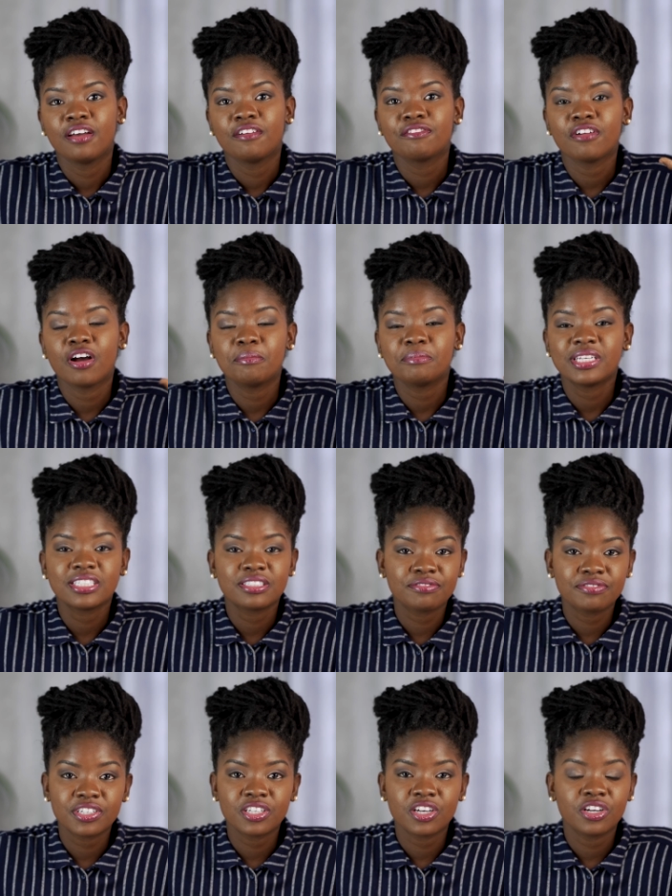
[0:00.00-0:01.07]
from this
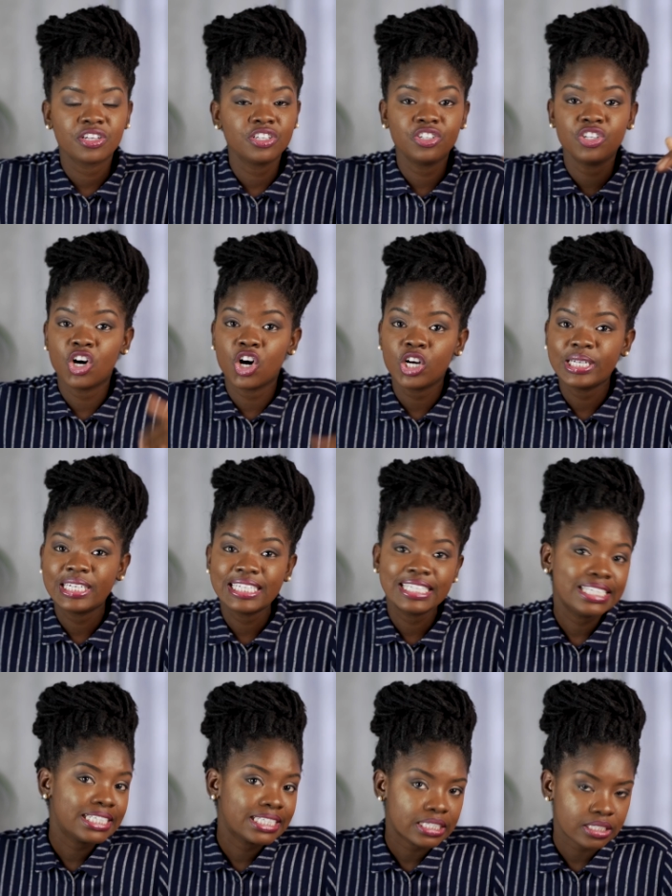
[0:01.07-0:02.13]
video, you don't
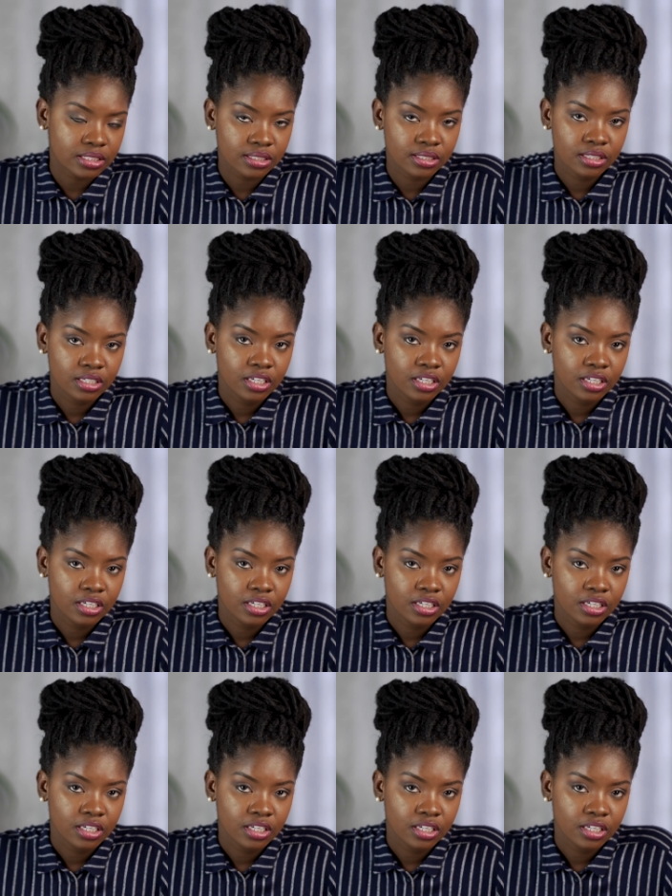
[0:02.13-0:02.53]
need it.